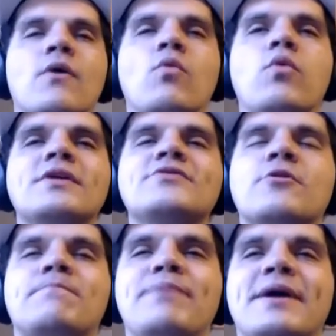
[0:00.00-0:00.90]
What is
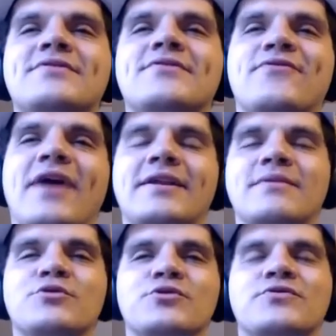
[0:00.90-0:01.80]
your best
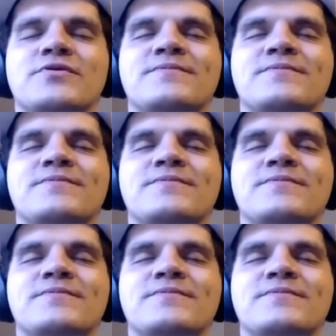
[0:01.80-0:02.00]
fighting move?